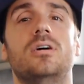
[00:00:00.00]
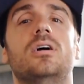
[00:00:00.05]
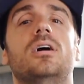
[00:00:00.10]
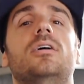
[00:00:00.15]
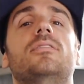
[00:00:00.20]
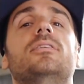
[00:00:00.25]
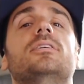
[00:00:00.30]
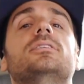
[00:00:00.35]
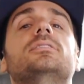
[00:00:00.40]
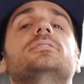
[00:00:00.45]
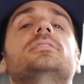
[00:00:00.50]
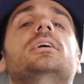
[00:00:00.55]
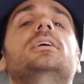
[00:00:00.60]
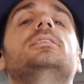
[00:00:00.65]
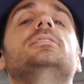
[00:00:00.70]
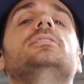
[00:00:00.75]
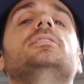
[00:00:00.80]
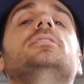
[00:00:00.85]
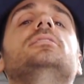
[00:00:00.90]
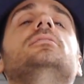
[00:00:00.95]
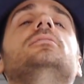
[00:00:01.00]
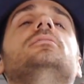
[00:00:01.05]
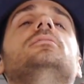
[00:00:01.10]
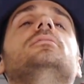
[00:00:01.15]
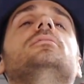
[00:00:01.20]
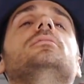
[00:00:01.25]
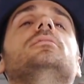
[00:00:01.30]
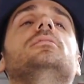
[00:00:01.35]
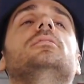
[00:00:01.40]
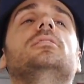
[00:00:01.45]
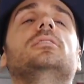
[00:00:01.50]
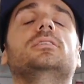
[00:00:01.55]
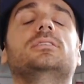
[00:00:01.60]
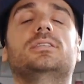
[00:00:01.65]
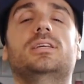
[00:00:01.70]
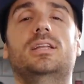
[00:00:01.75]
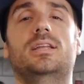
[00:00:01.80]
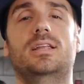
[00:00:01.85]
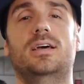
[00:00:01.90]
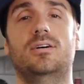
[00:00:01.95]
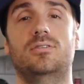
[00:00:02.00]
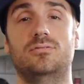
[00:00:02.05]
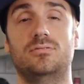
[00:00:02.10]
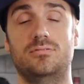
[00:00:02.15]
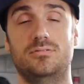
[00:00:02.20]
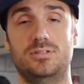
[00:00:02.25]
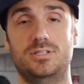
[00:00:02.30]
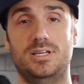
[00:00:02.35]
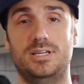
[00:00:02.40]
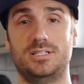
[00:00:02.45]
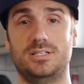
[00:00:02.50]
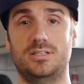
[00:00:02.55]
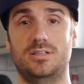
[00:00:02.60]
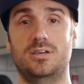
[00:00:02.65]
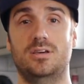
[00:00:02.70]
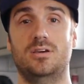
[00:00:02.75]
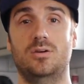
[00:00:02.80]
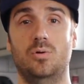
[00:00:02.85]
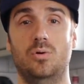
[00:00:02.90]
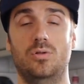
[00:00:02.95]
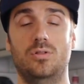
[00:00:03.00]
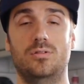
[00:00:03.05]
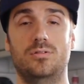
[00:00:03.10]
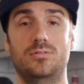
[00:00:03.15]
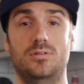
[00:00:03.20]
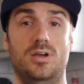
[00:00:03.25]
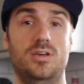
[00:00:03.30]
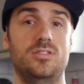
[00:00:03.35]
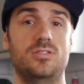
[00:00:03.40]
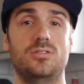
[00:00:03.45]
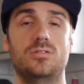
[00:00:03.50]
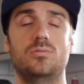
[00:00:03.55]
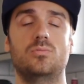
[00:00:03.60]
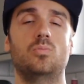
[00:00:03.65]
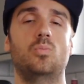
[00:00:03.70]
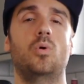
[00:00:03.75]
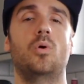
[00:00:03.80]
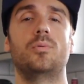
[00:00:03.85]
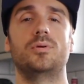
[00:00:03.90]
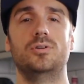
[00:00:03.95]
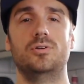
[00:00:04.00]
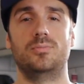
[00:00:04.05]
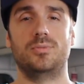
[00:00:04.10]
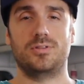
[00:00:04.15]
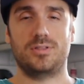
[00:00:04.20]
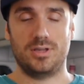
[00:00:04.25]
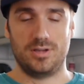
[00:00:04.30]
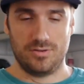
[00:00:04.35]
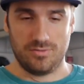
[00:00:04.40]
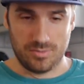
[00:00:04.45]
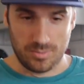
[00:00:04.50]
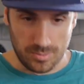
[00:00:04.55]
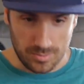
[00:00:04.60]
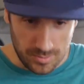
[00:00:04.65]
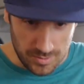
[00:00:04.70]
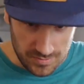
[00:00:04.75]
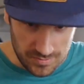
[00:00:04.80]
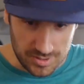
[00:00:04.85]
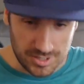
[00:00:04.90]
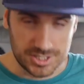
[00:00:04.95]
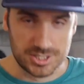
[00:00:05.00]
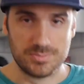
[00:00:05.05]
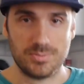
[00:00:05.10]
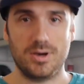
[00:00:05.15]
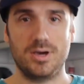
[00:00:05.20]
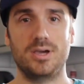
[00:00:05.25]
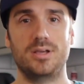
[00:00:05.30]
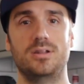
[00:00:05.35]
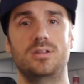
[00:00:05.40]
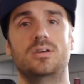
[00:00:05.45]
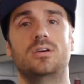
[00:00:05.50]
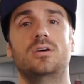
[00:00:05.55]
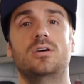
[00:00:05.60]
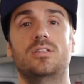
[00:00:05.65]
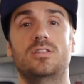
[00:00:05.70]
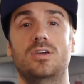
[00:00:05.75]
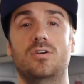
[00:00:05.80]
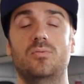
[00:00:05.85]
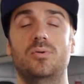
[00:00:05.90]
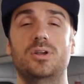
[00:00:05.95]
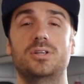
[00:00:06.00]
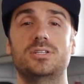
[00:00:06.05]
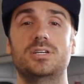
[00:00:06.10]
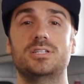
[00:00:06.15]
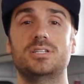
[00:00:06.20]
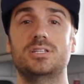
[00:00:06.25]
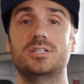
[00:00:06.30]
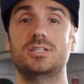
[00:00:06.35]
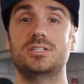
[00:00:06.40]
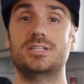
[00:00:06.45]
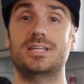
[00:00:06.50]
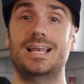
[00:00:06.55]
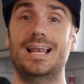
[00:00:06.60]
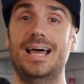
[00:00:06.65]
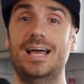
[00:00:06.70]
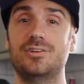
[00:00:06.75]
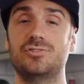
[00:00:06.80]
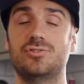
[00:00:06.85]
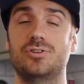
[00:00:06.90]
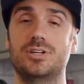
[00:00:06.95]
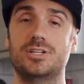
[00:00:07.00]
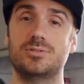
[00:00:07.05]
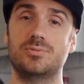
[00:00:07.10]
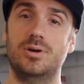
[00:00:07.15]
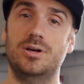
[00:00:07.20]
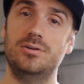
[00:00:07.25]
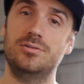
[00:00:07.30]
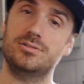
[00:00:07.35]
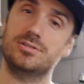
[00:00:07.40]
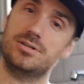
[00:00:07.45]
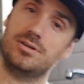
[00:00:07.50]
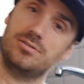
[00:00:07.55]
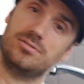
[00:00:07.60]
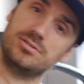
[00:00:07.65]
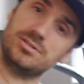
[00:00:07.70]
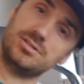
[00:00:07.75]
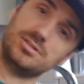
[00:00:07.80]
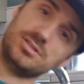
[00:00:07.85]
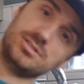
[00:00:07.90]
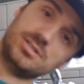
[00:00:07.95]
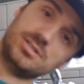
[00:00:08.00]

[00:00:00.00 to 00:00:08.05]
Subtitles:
and the extending out. So that's what we normally think of when we're moving our spine. The other one does it laterally as well, so to the